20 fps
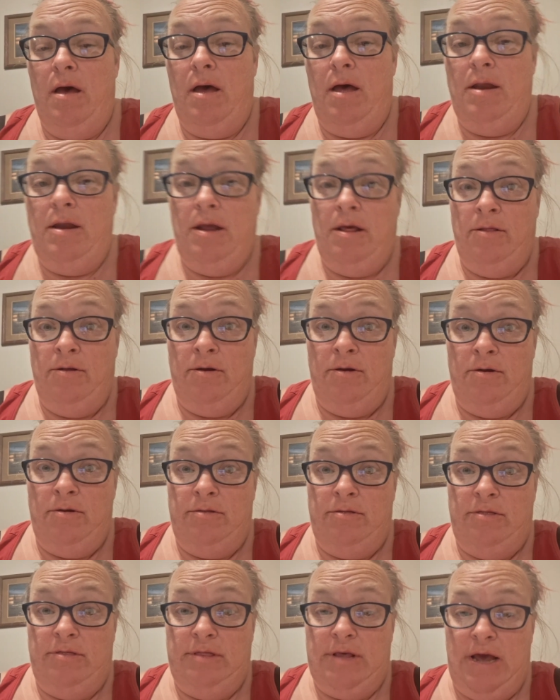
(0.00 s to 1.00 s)
Another
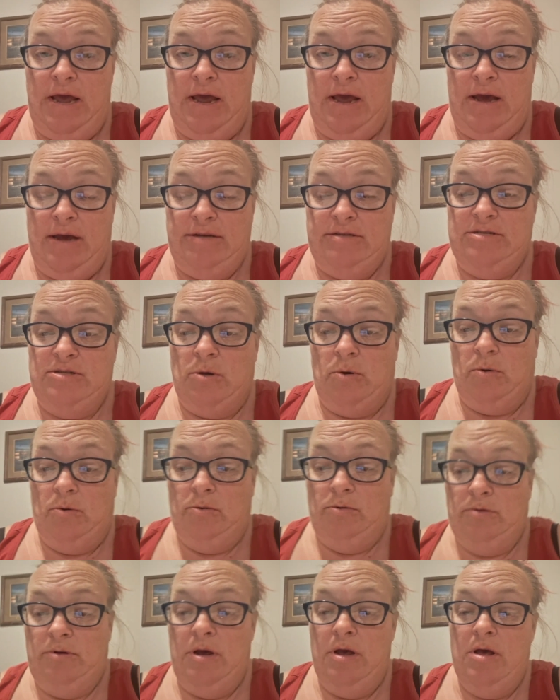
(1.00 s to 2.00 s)
thing I
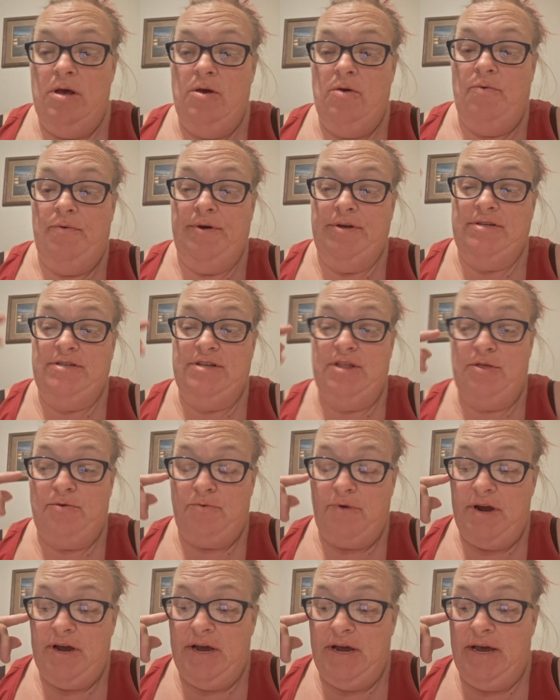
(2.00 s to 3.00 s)
sold was
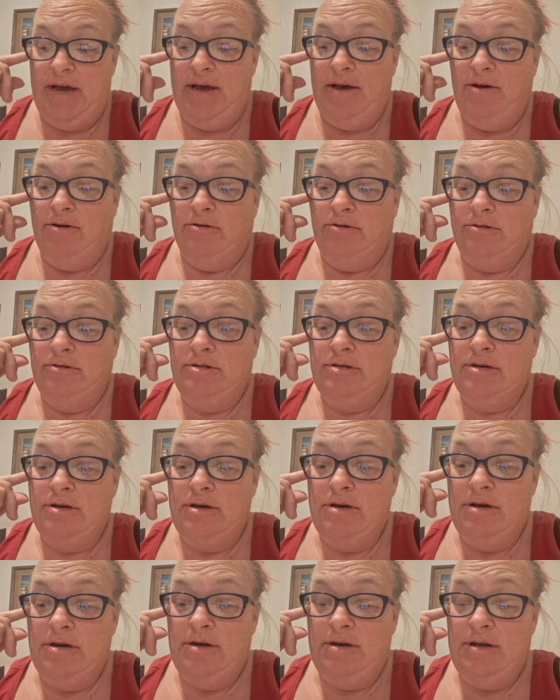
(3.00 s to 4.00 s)
3 eagles.
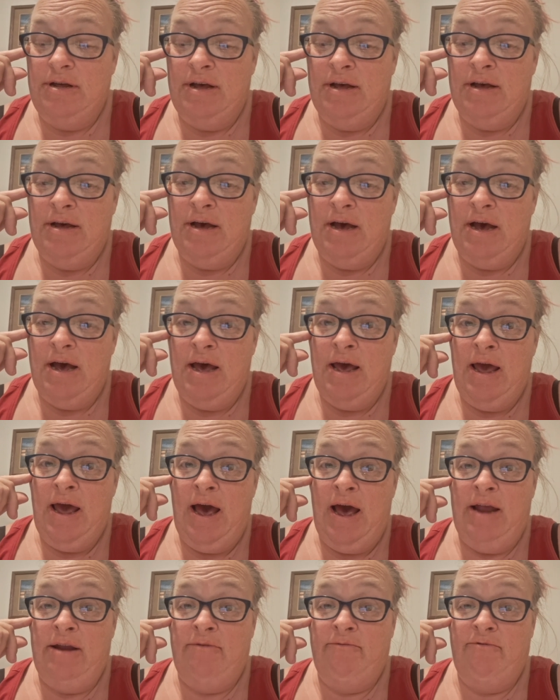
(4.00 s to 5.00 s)
I
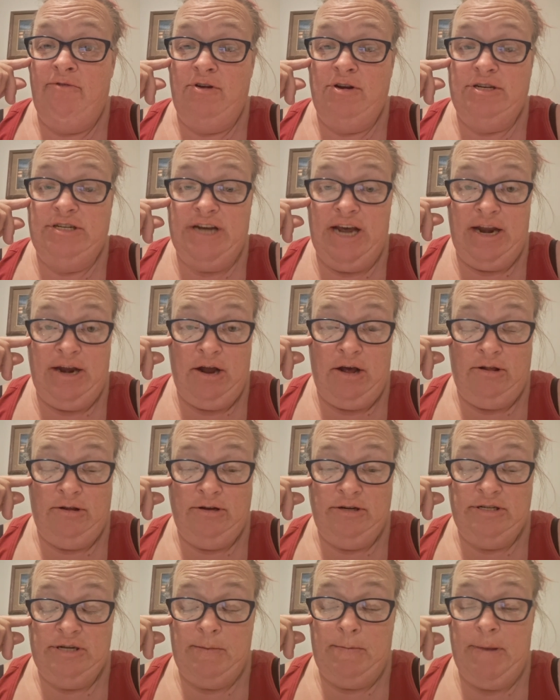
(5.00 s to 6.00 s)
had them for
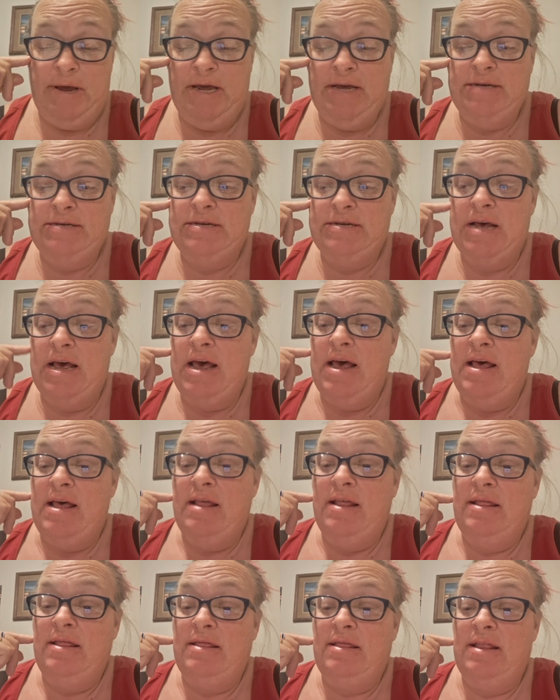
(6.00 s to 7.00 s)
$10 a piece.
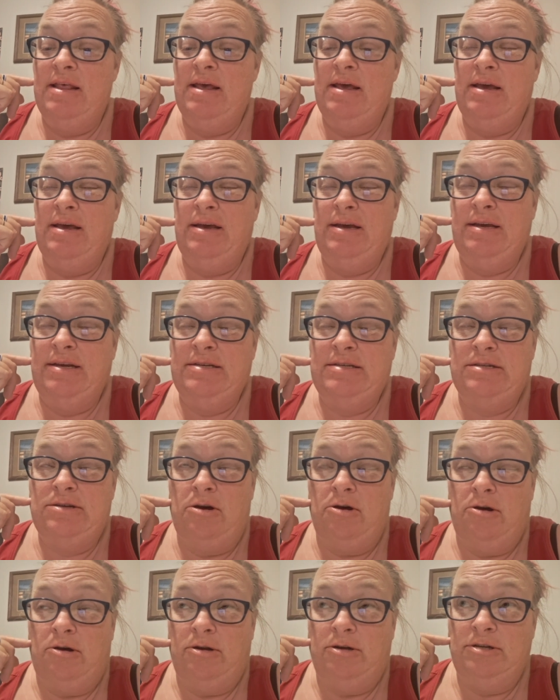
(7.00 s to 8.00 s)
It is
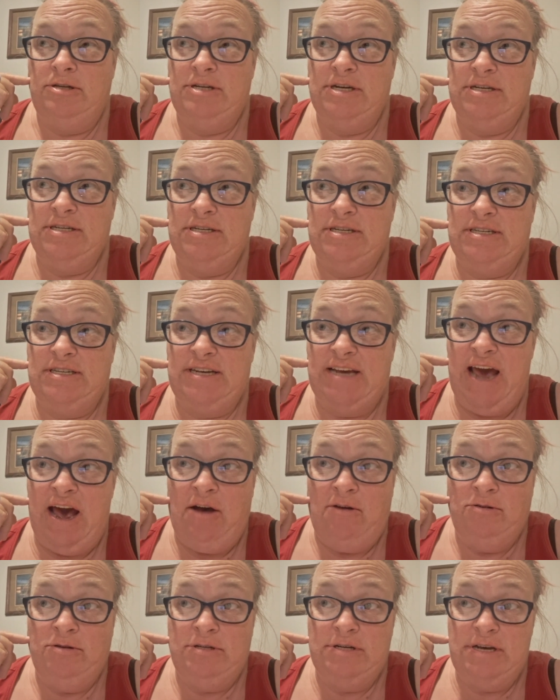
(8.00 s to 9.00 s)
called
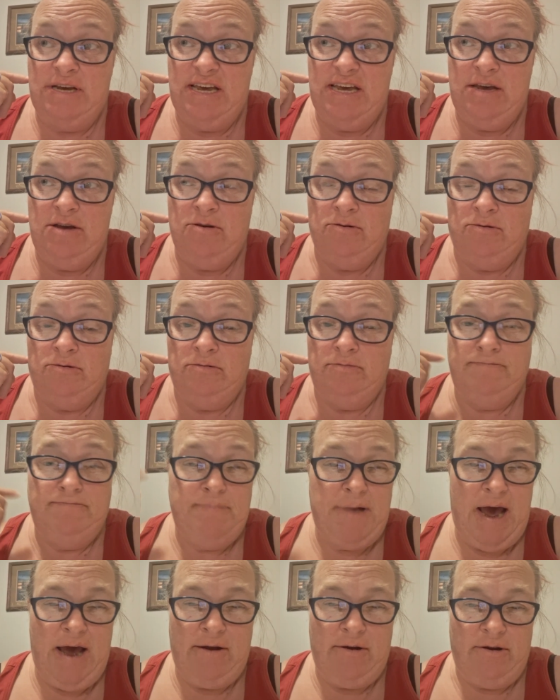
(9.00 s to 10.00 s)
Scout Eagle
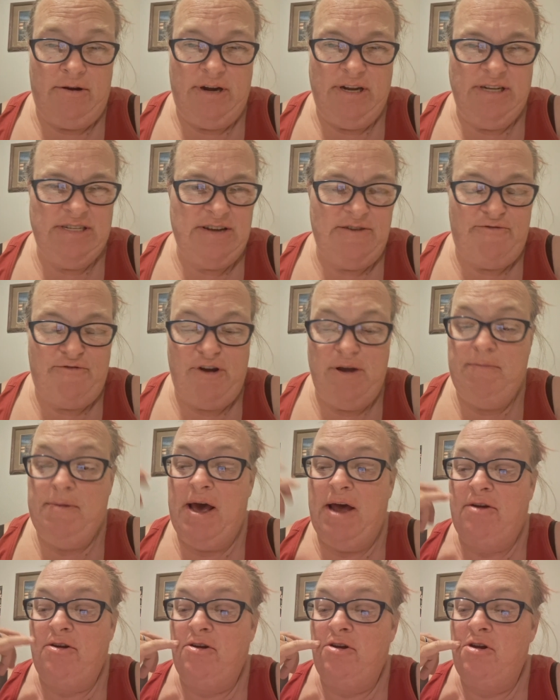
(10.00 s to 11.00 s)
pattern. It's a free
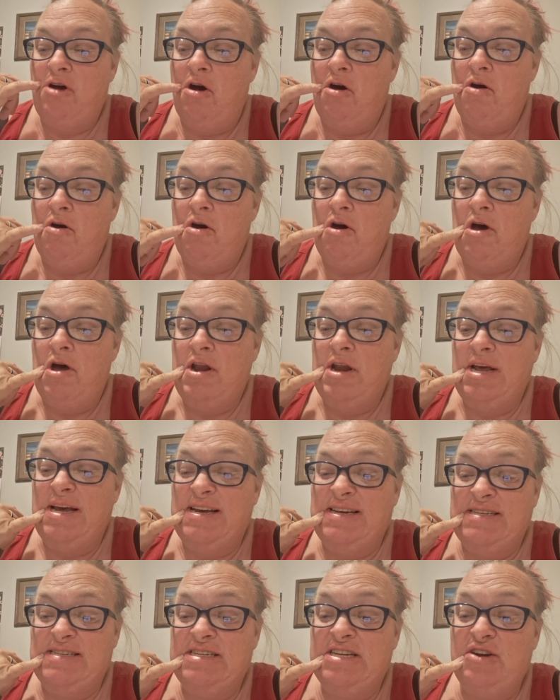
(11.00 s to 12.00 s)
pattern on
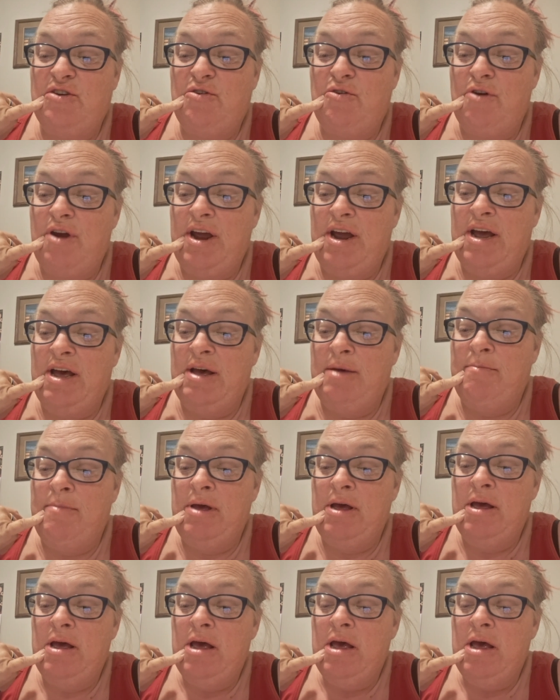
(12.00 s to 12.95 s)
Instagram